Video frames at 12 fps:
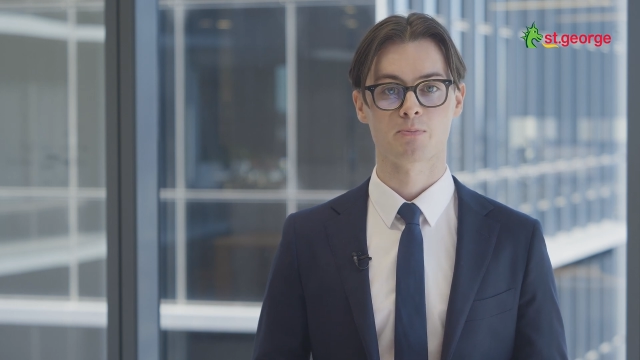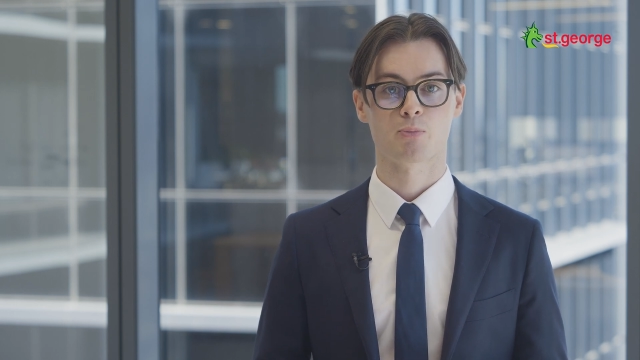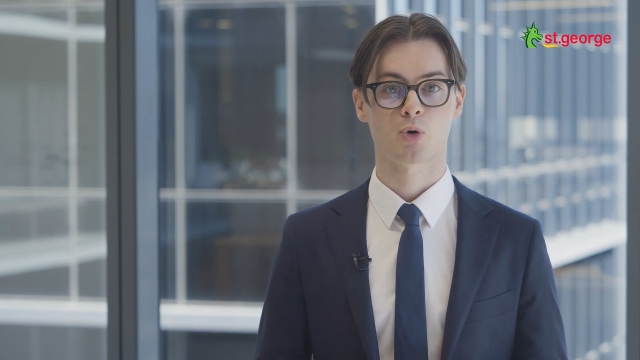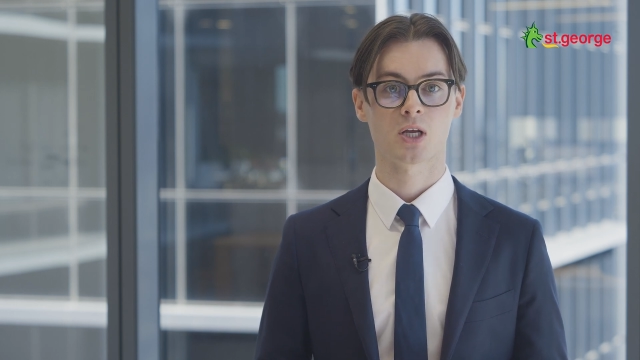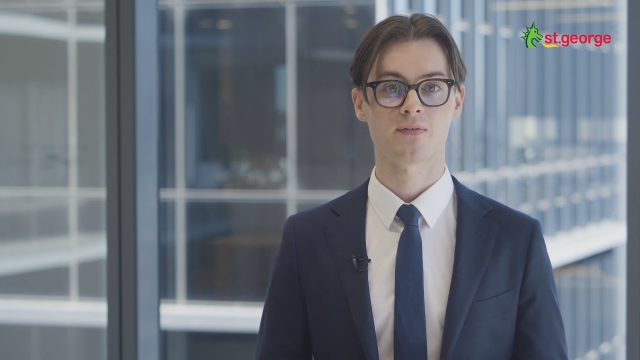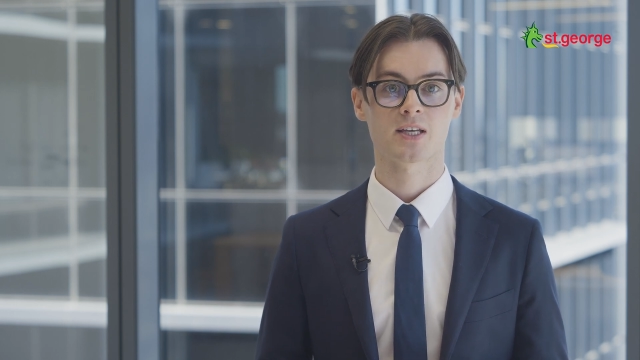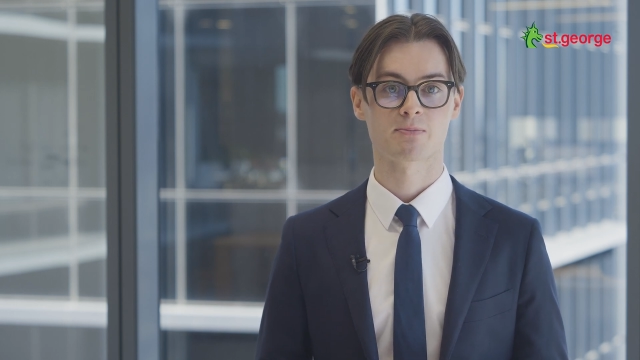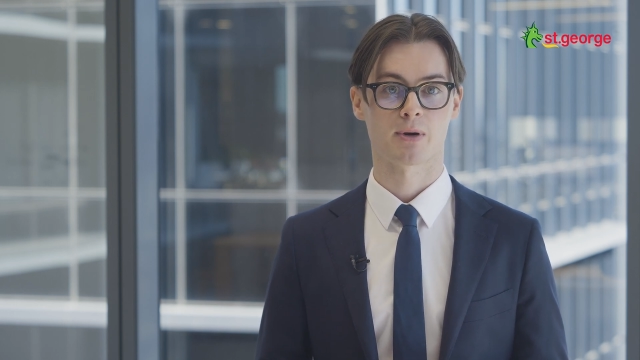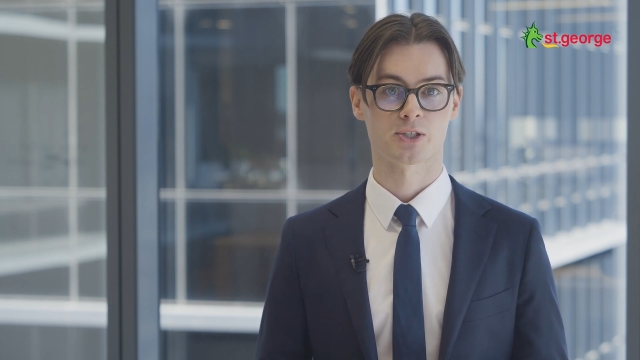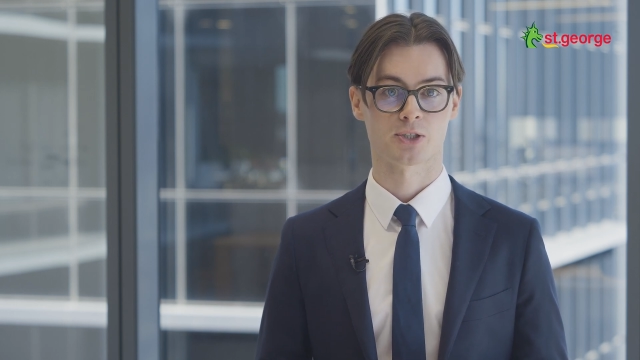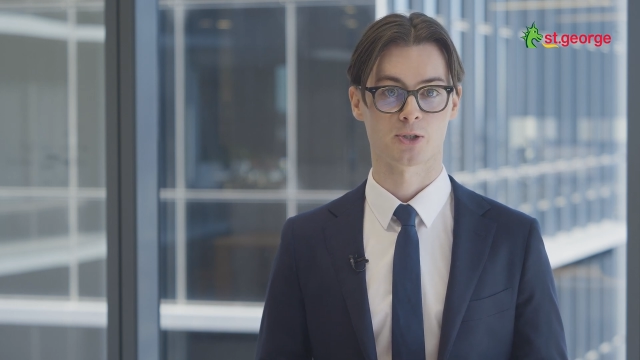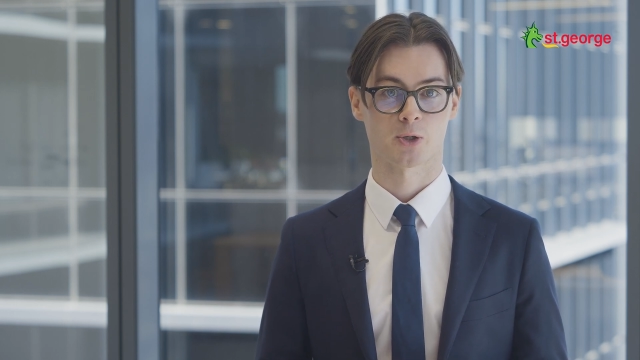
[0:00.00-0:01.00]
Previous
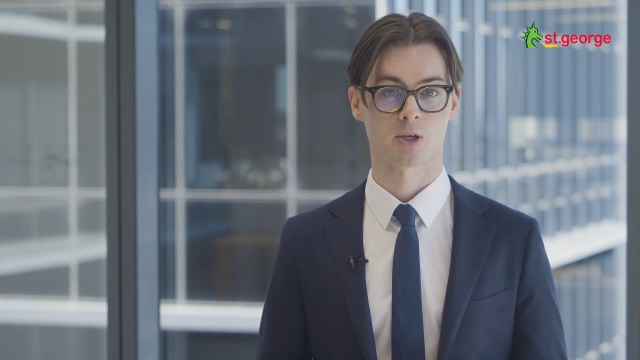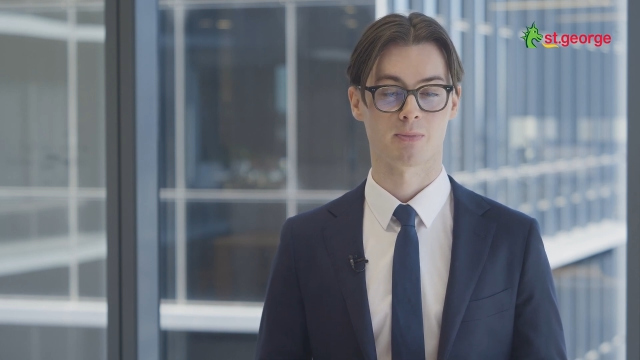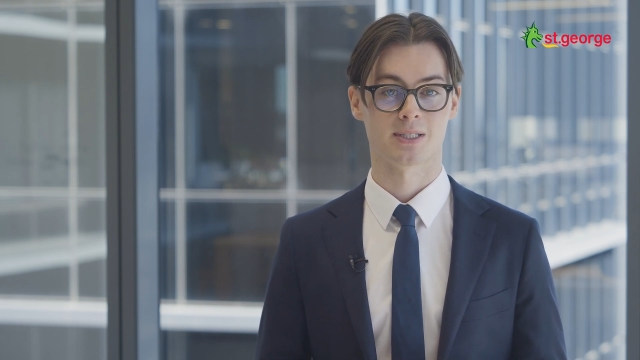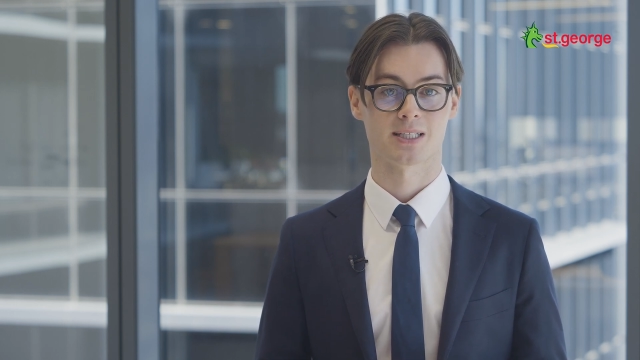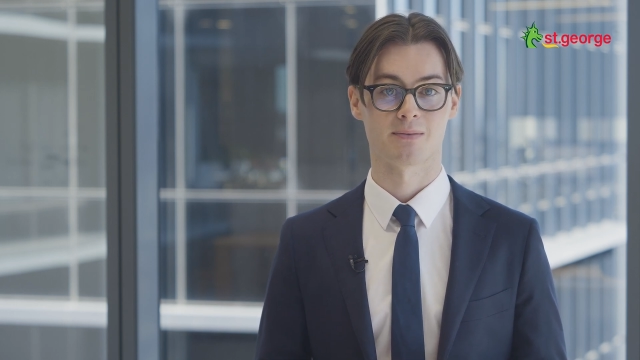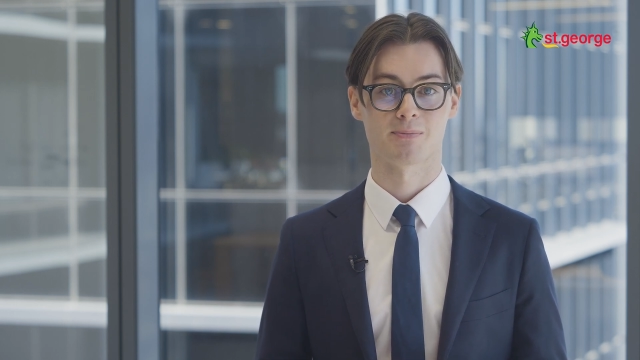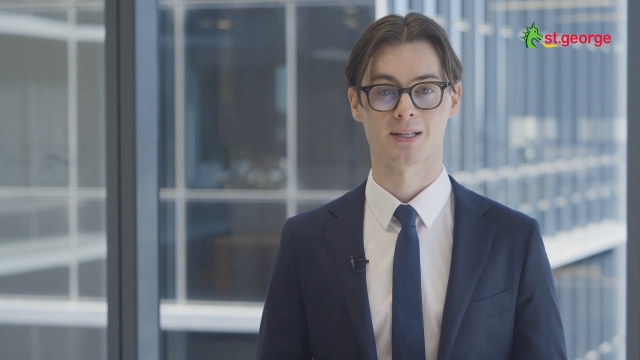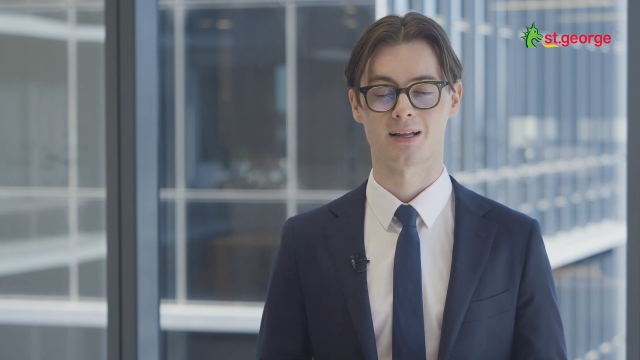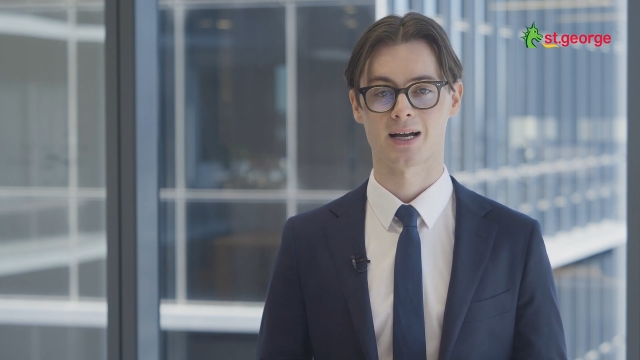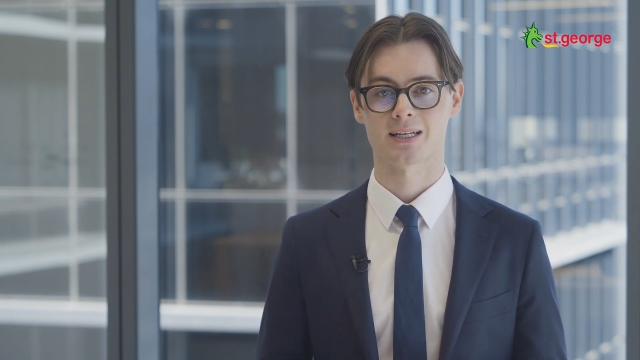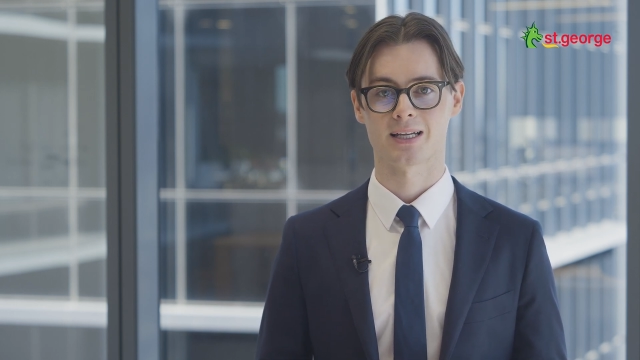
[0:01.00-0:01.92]
budget documents implied